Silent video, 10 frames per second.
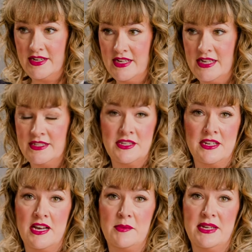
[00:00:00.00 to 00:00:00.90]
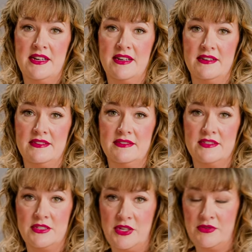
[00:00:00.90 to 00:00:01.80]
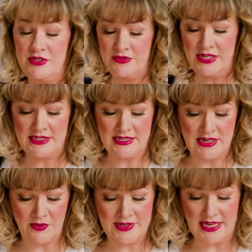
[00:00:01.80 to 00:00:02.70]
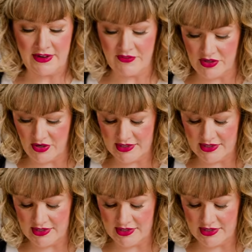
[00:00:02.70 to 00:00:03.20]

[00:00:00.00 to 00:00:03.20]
it's going to come undone. So you do need to always have a long